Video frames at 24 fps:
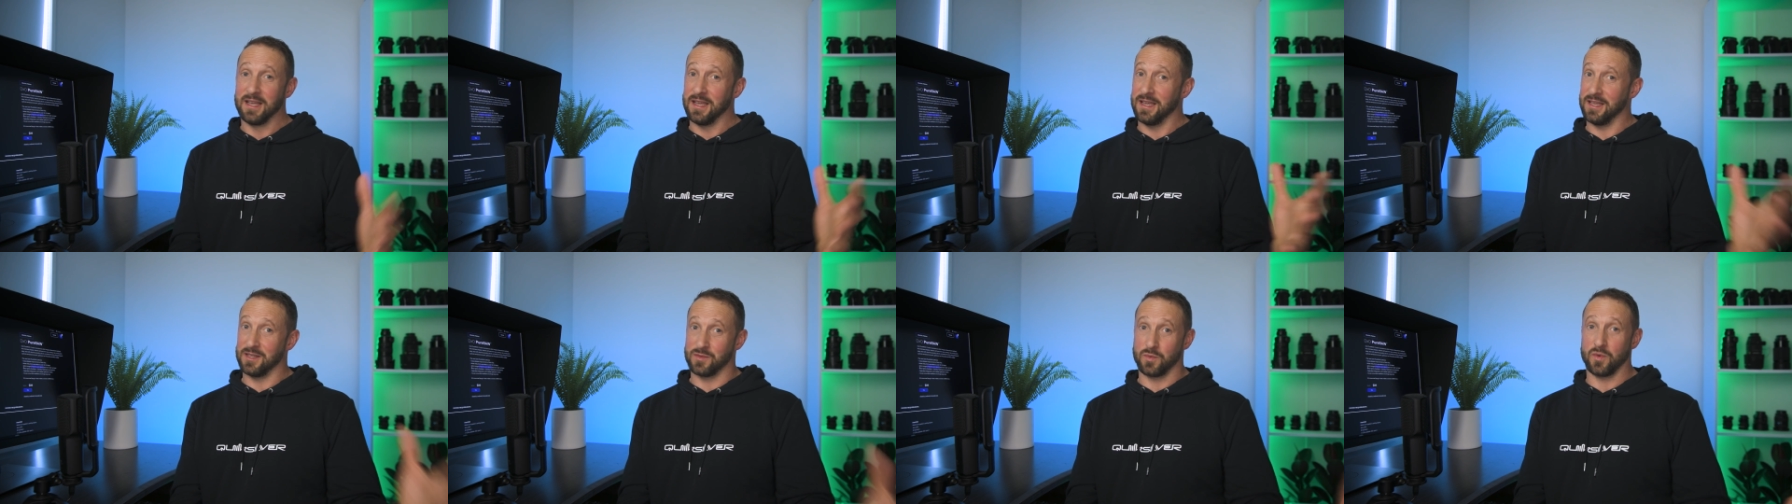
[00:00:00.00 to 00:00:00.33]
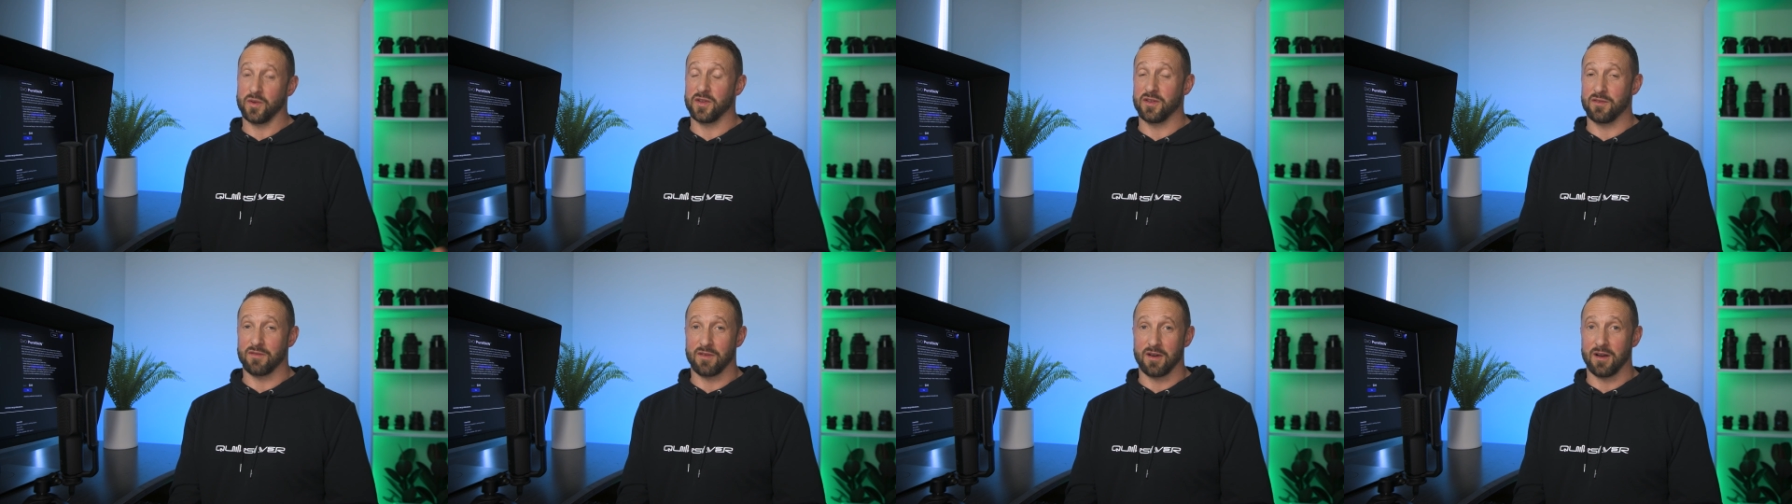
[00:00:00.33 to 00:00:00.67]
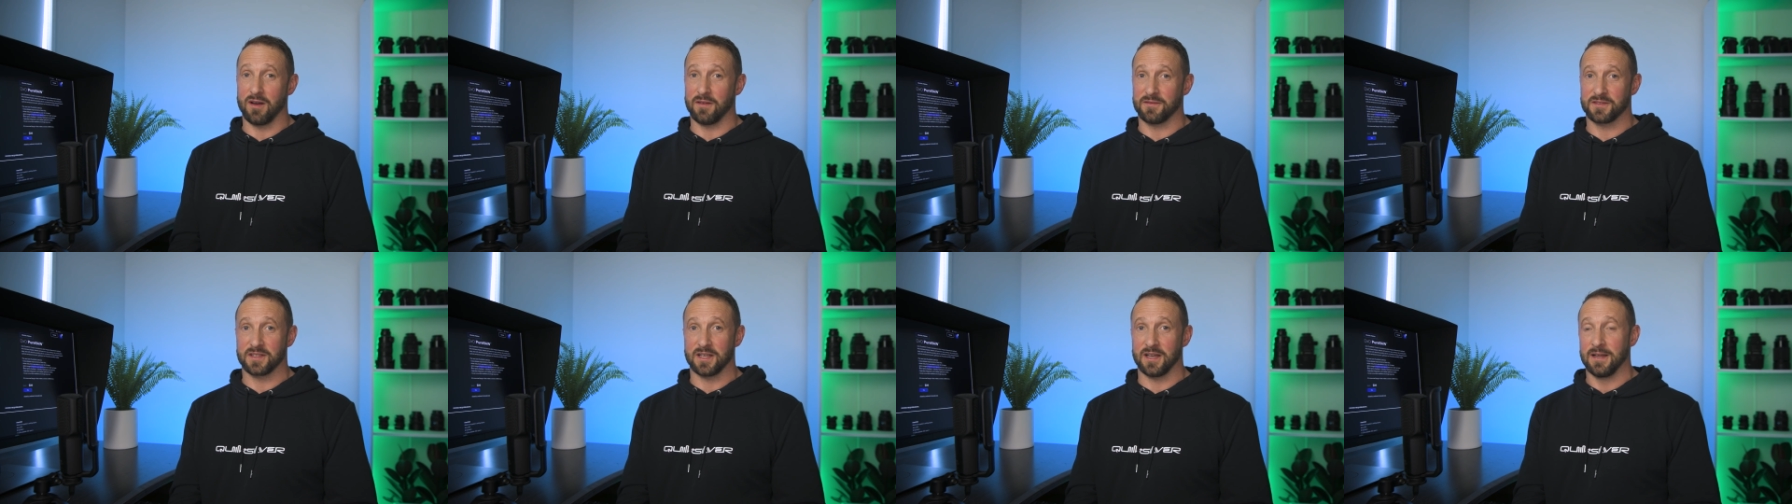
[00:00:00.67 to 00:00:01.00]
is what you're
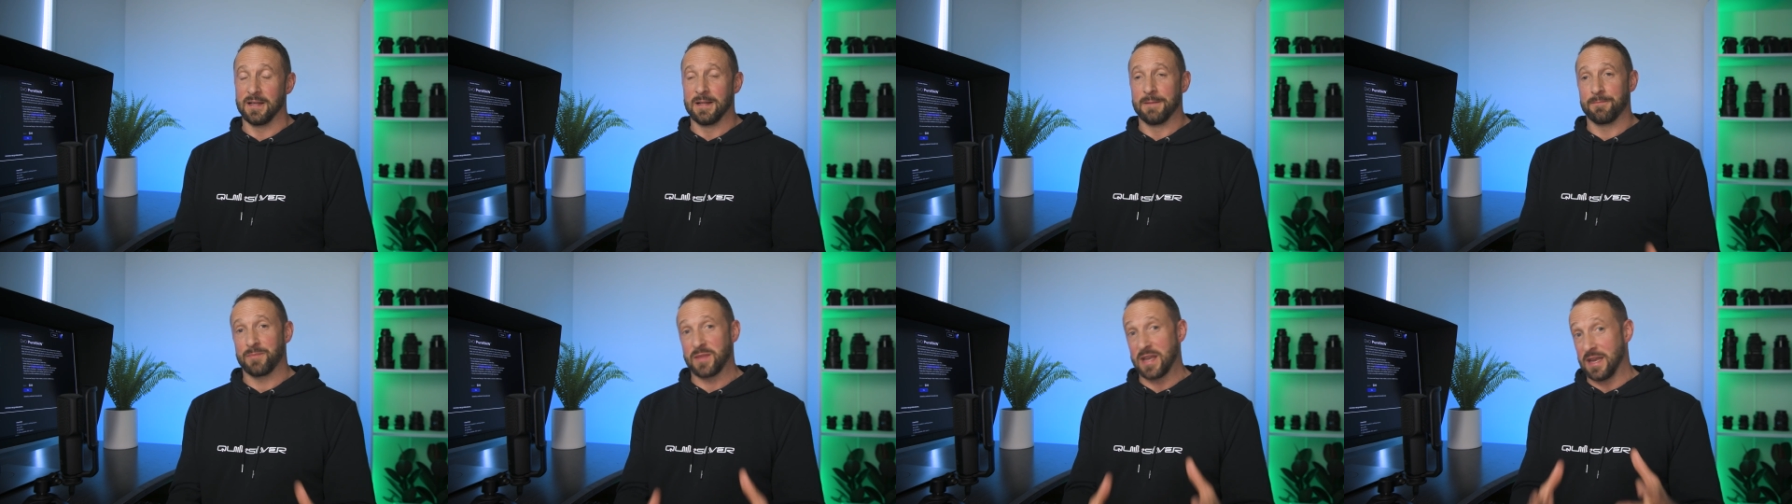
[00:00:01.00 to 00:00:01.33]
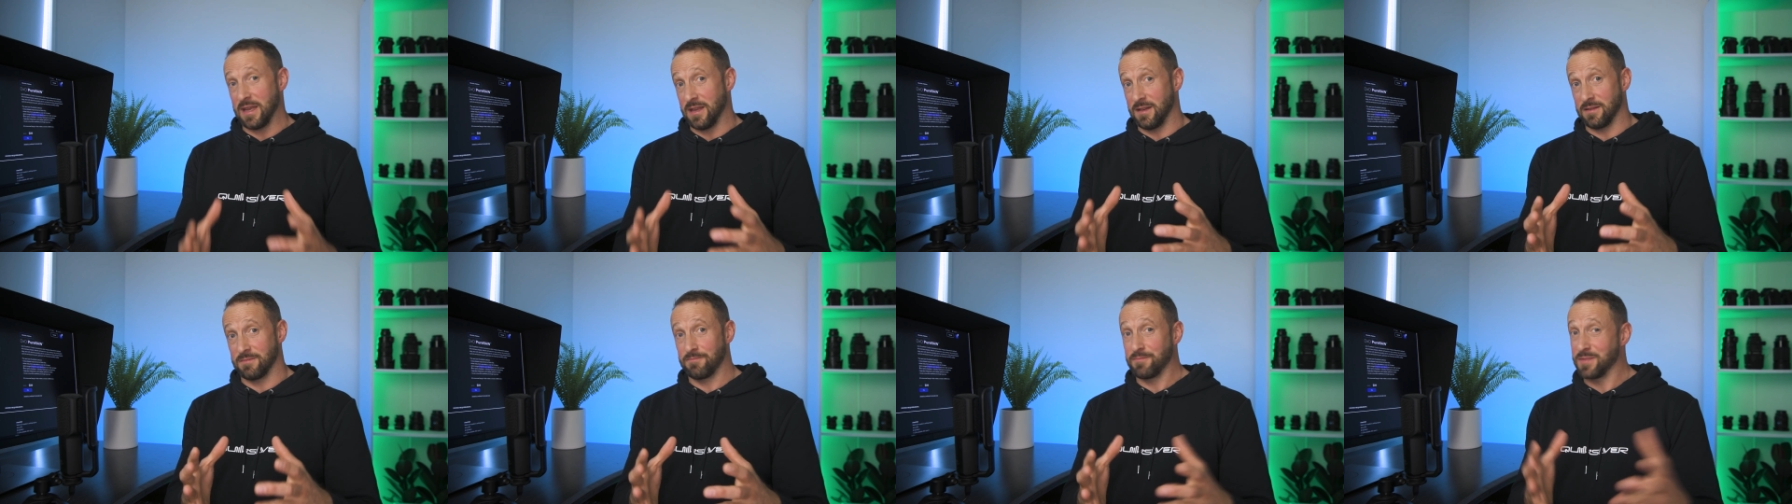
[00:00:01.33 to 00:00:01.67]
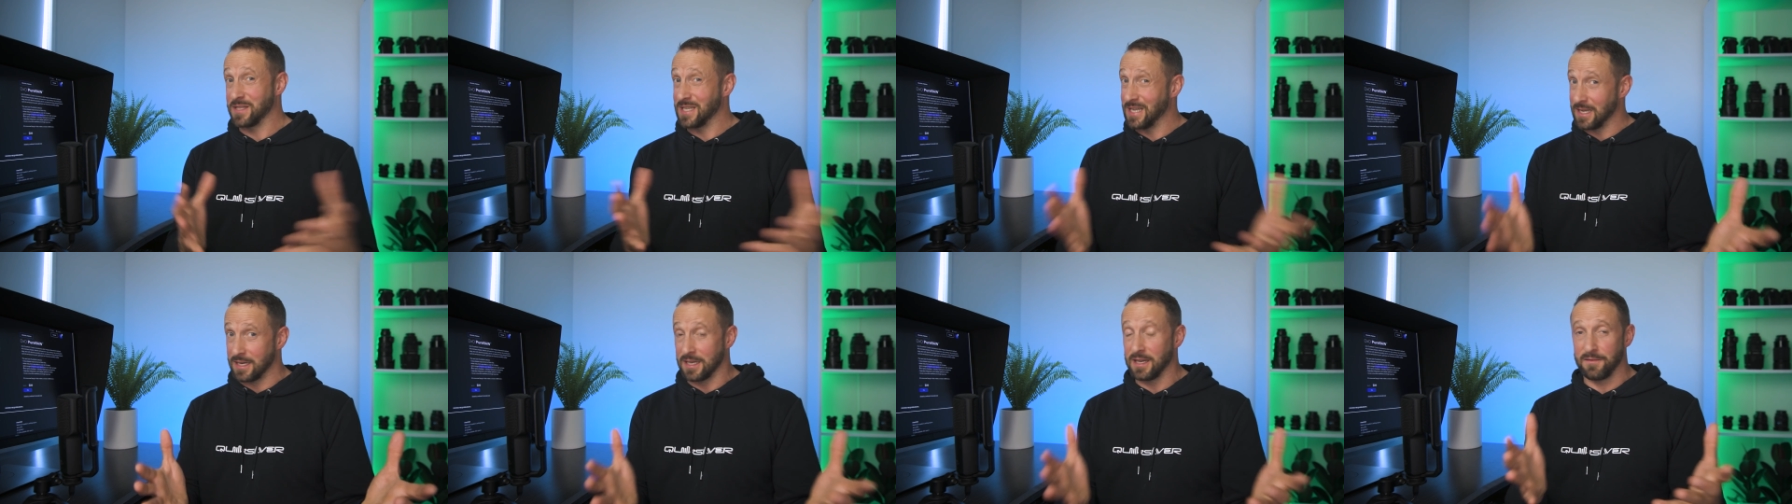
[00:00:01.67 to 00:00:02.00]
after, and
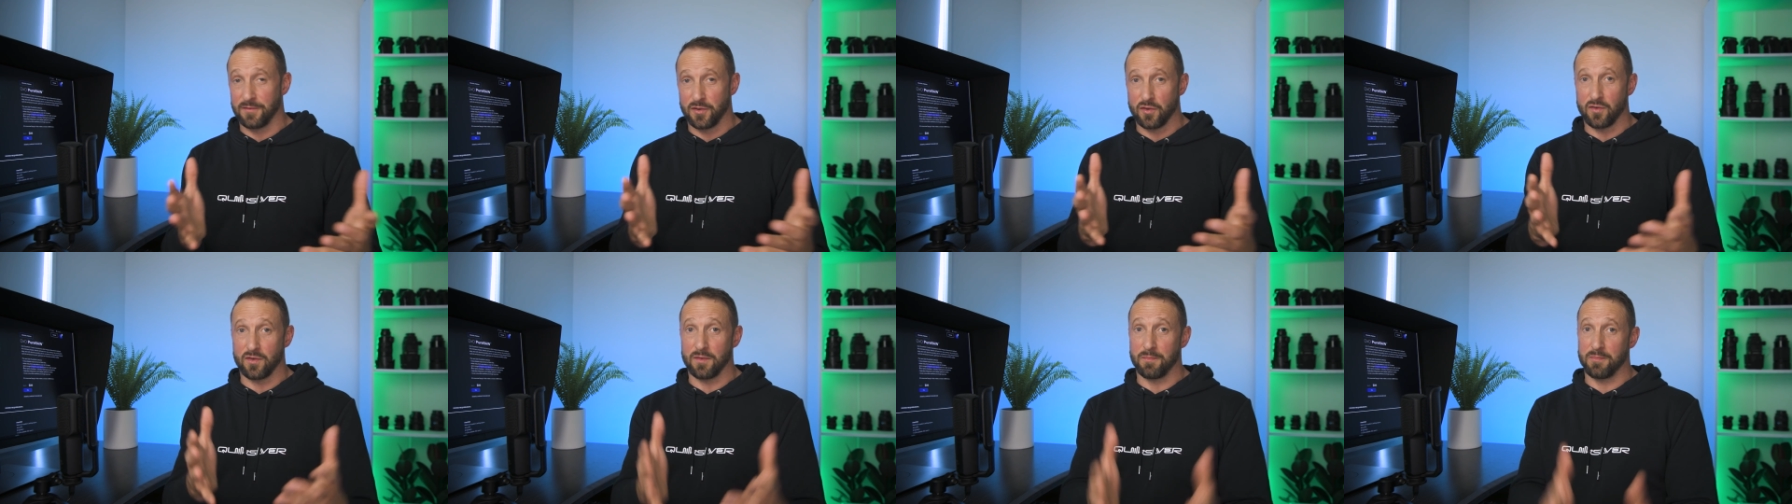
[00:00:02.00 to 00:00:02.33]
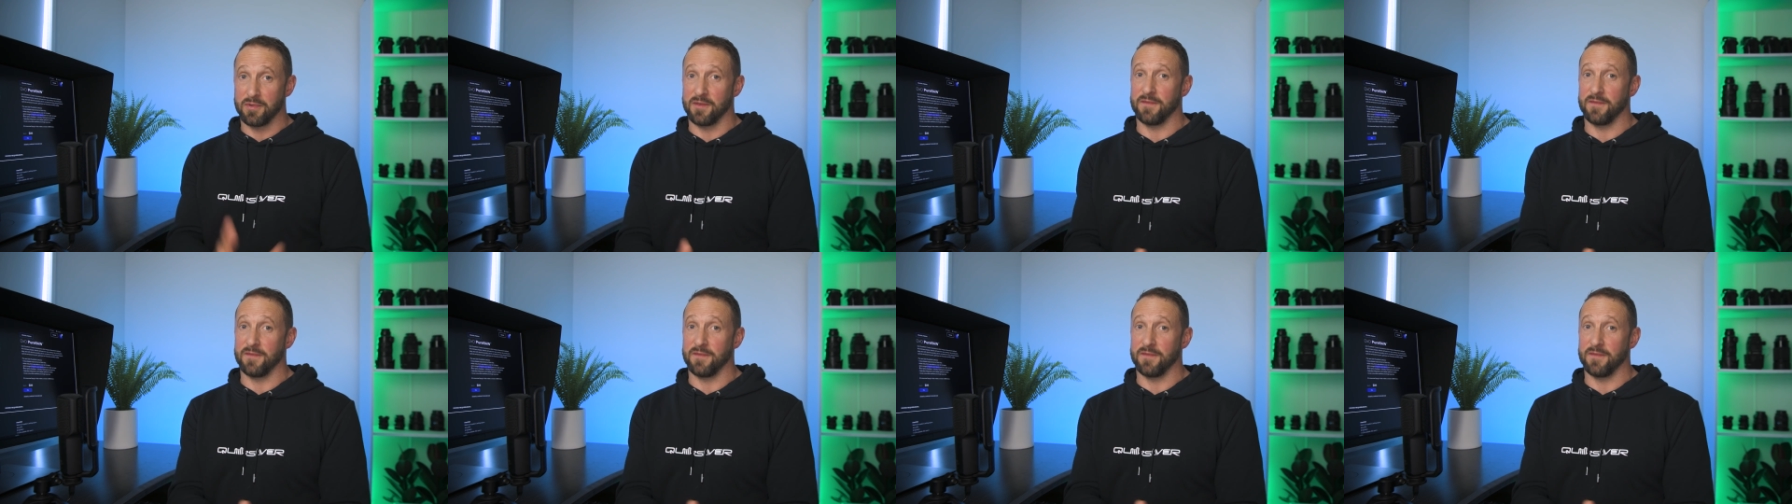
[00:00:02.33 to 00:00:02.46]
particularly if you're a